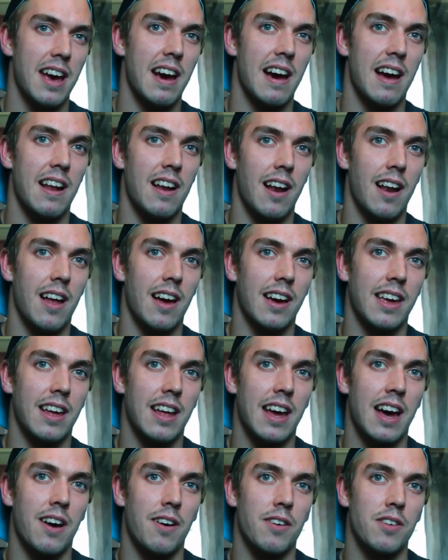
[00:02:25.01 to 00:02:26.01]
and I like
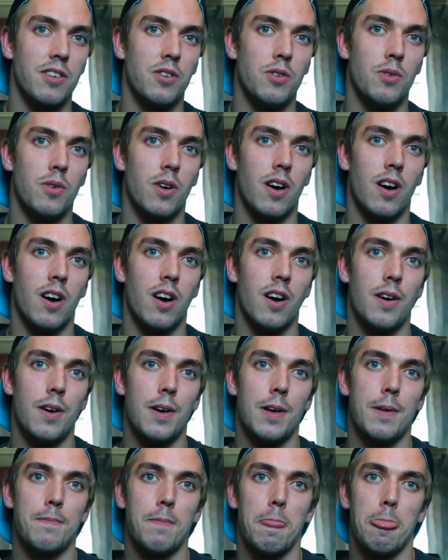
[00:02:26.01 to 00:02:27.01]
it how you
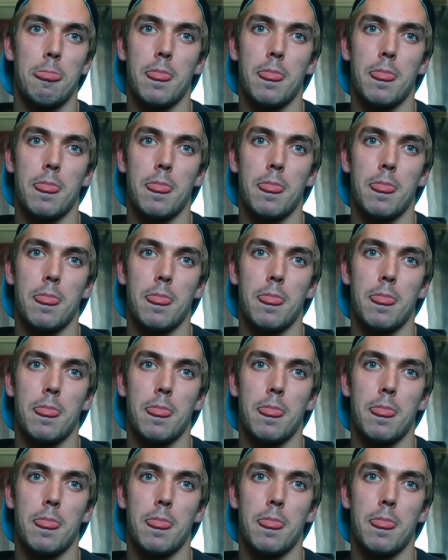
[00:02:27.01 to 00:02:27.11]
are,